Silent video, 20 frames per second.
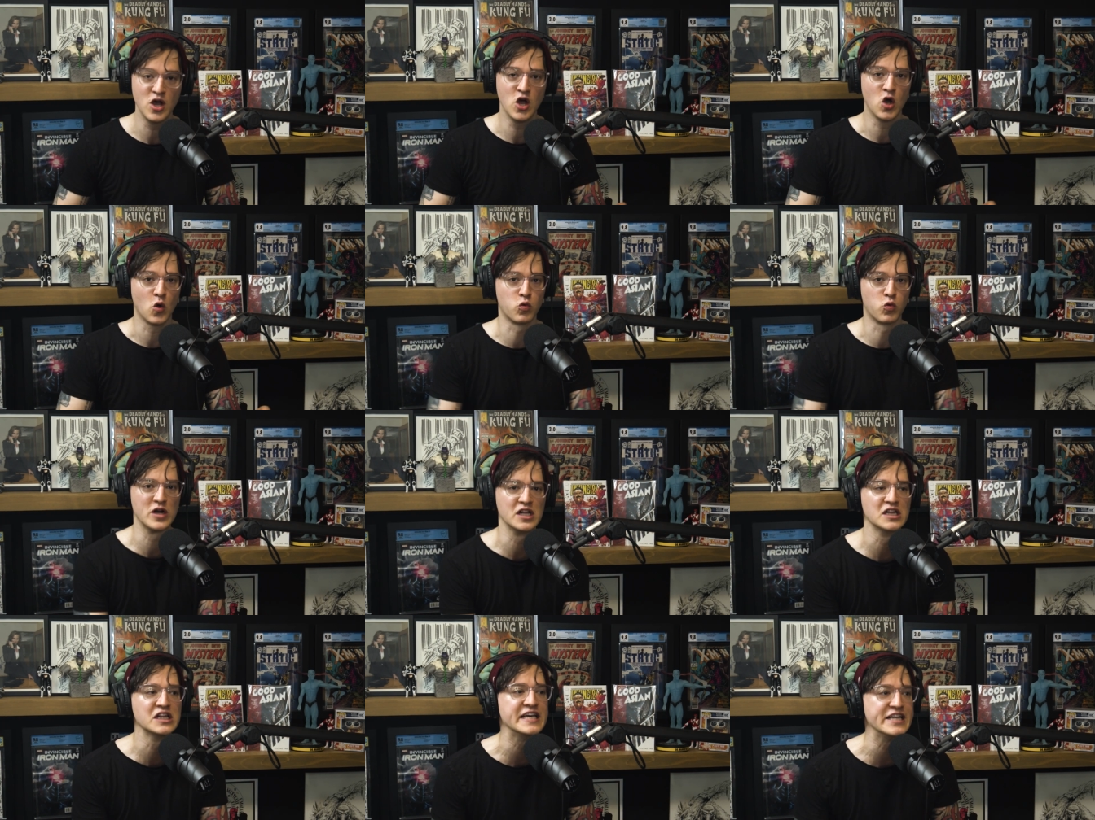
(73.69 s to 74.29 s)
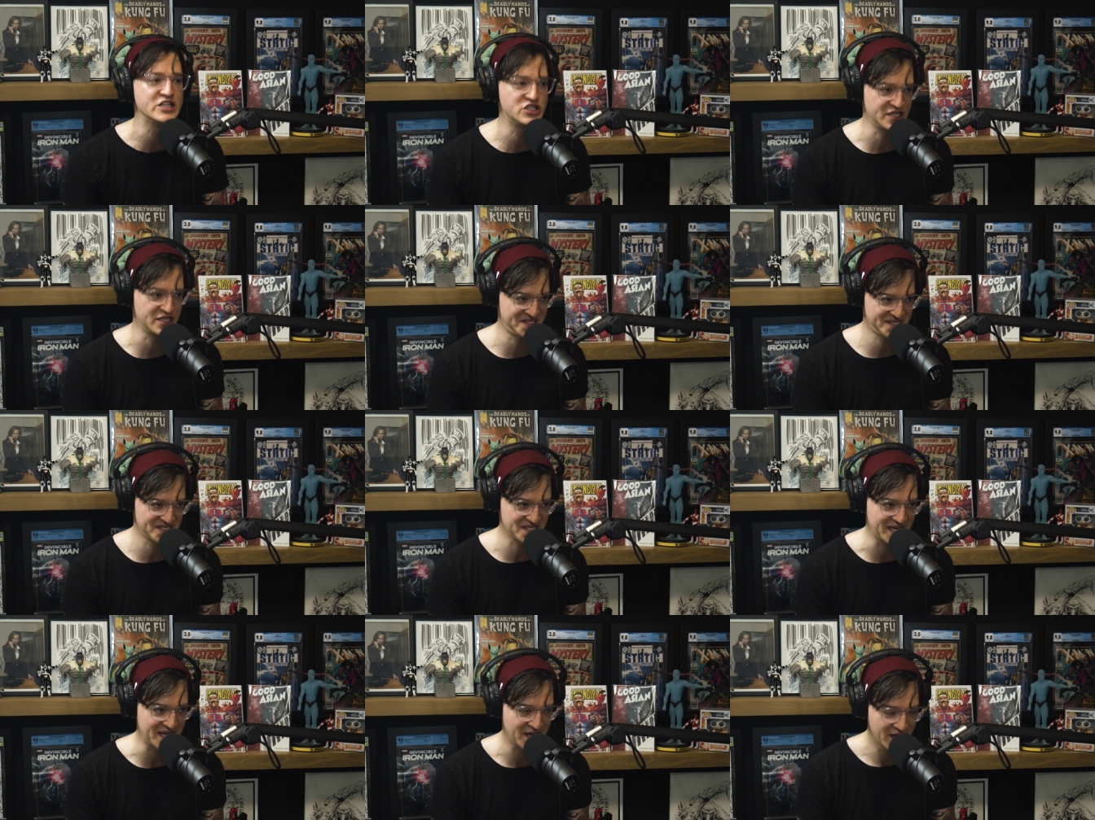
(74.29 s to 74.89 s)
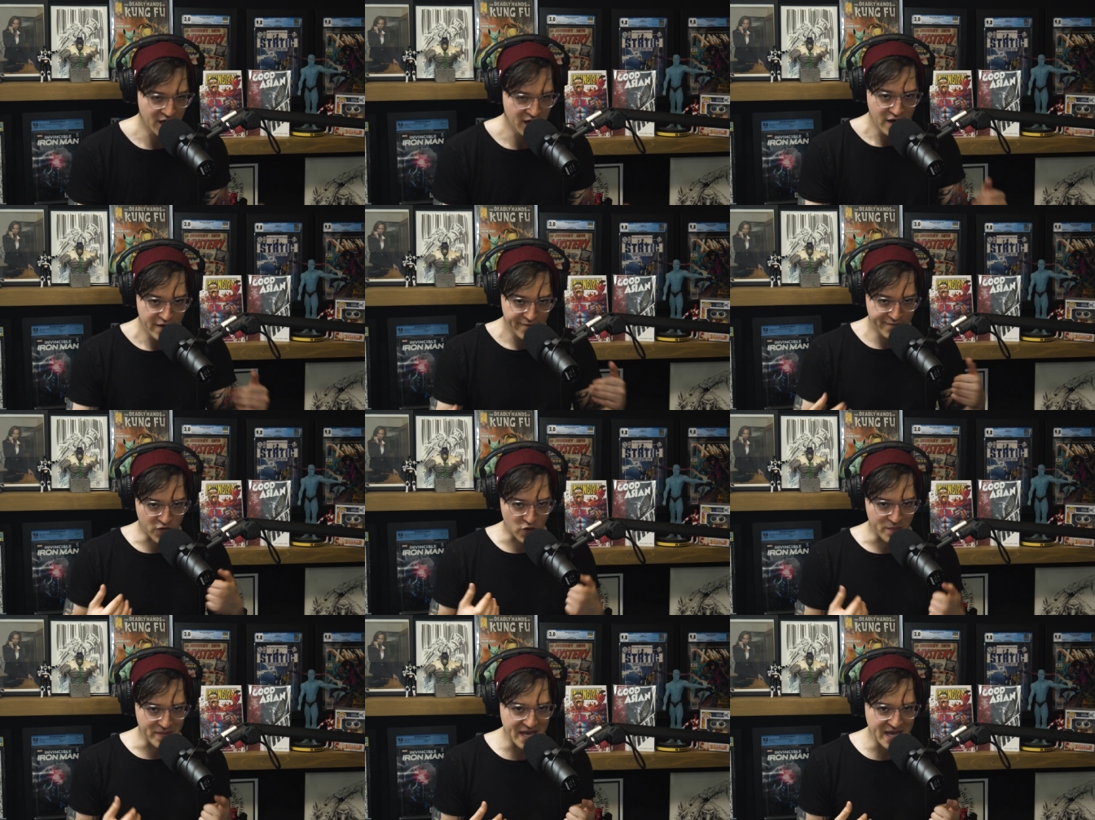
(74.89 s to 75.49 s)
religiously?
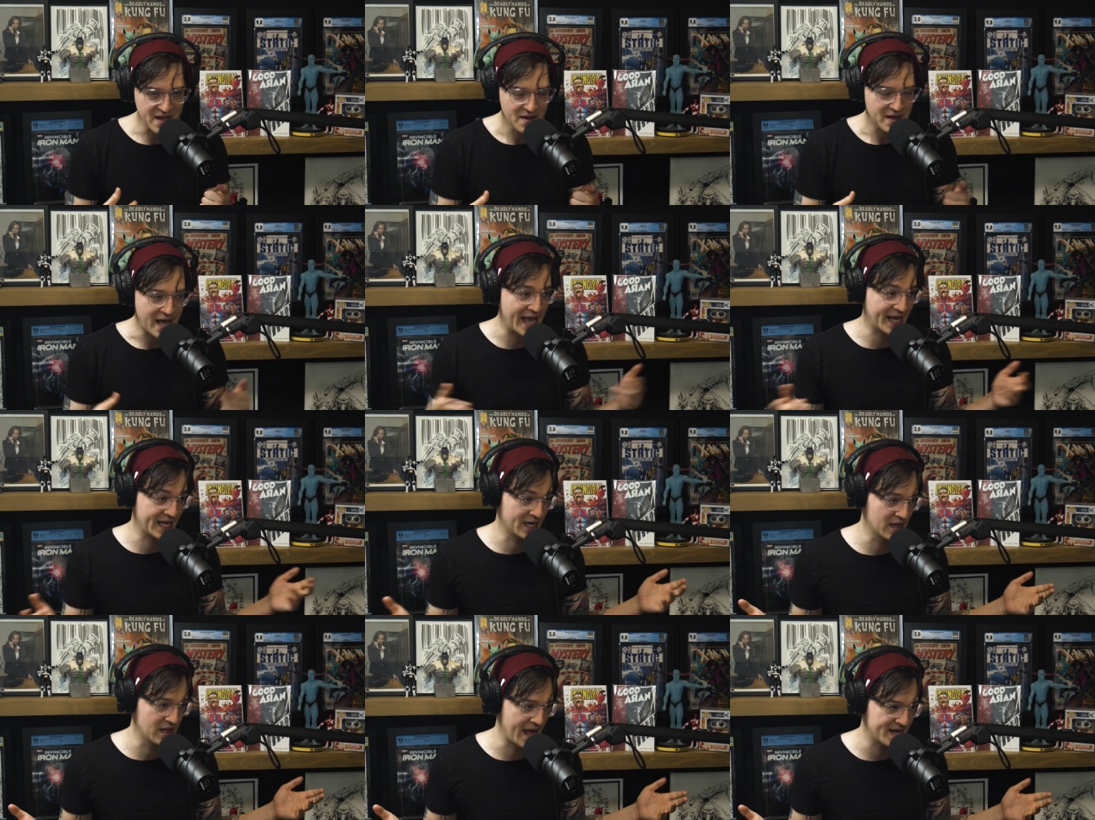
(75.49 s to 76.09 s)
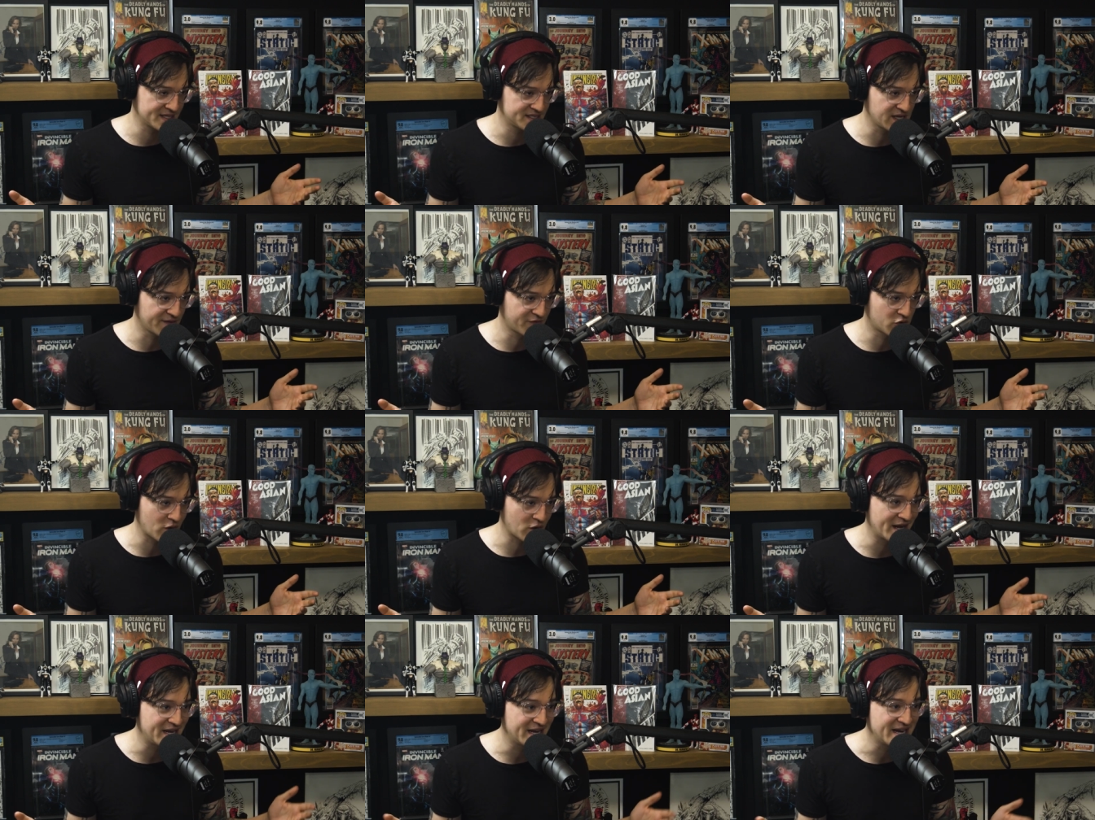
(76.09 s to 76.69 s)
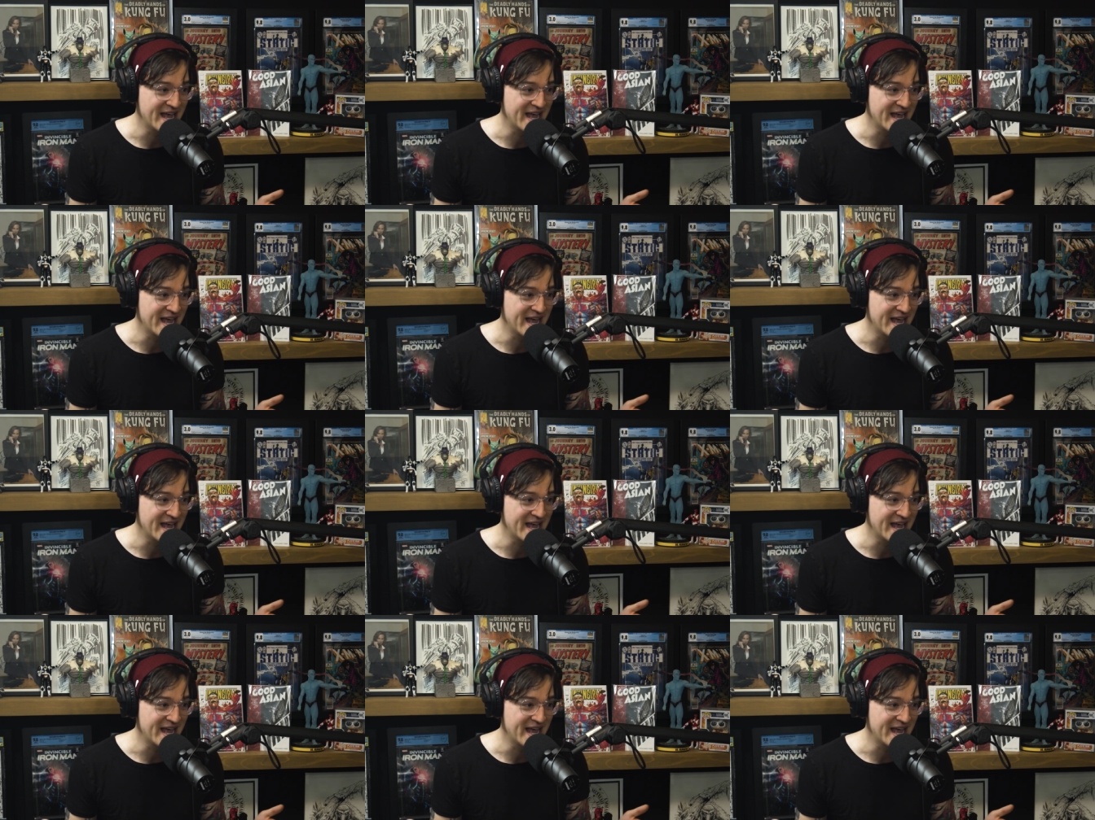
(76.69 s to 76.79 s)
For me, I get a lot of stuff graded.